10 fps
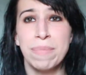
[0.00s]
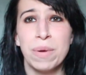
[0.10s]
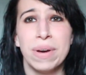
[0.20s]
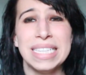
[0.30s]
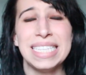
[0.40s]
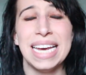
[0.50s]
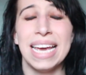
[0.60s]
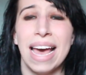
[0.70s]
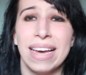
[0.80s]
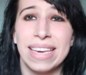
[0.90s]
Happy
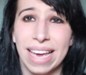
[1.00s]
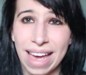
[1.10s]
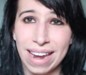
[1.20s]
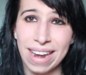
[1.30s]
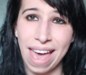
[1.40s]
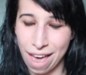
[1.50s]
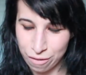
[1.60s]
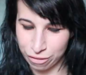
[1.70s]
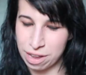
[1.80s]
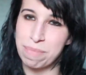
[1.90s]
Wednesday again,
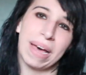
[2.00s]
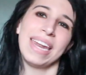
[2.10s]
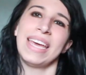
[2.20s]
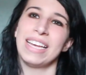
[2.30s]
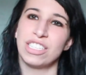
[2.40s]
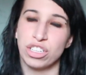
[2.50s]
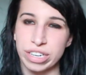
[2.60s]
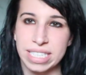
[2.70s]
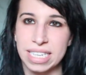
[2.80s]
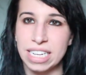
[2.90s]
everybody. It's
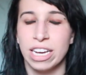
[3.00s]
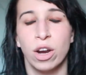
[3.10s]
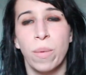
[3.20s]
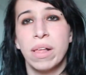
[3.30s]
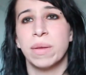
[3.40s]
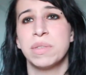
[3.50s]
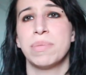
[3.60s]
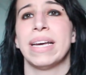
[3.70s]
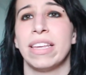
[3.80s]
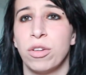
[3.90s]
Kristen here. Welcome
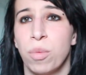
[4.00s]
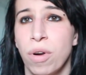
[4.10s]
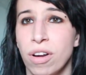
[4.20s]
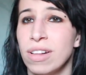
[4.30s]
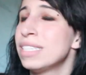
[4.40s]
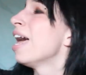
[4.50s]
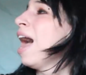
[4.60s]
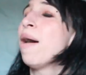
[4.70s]
to my little world.